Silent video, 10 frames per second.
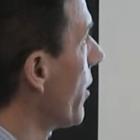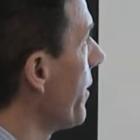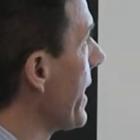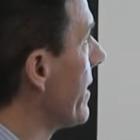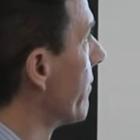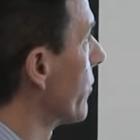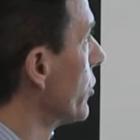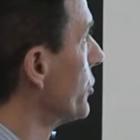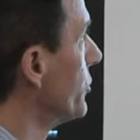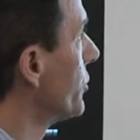our innate
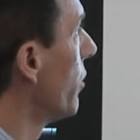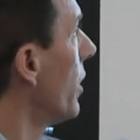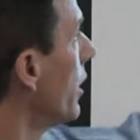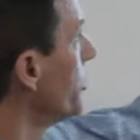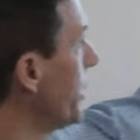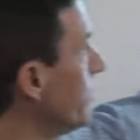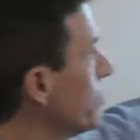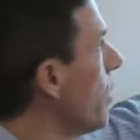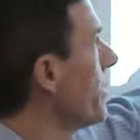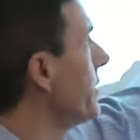aversion. So
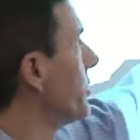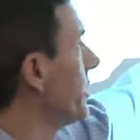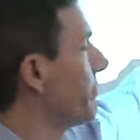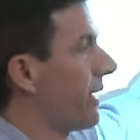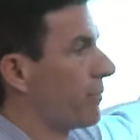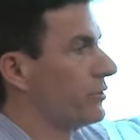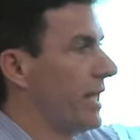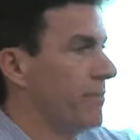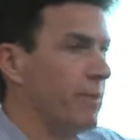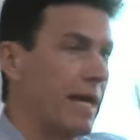chimps won't eat chili peppers,
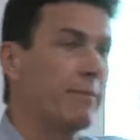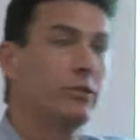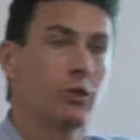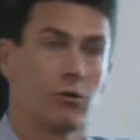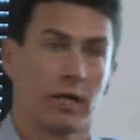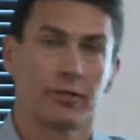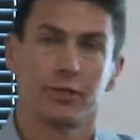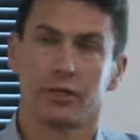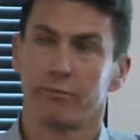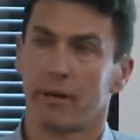and babies don't like
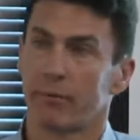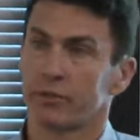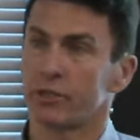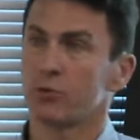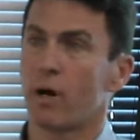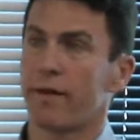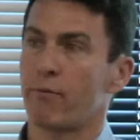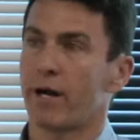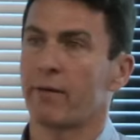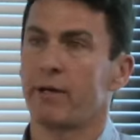chili peppers. This is why they
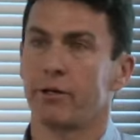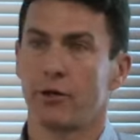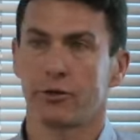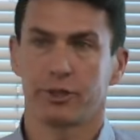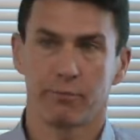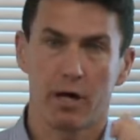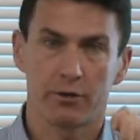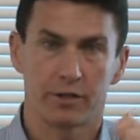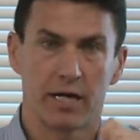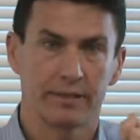recommend to nursing
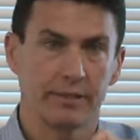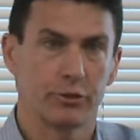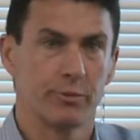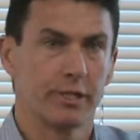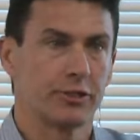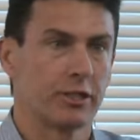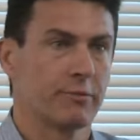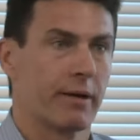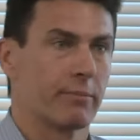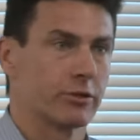mothers not to eat too many chili
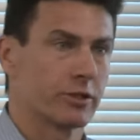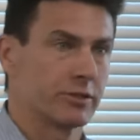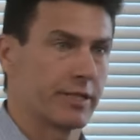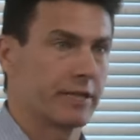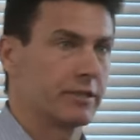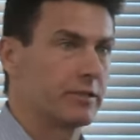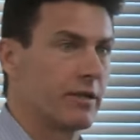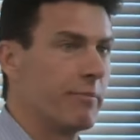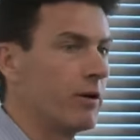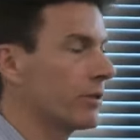peppers, because it gets into
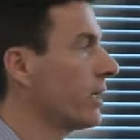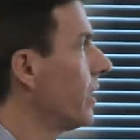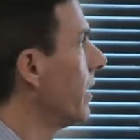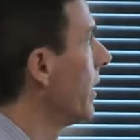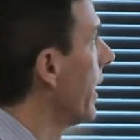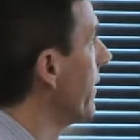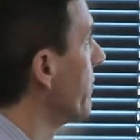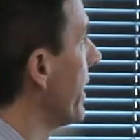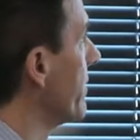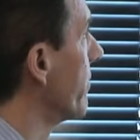the milk, and the
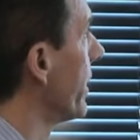baby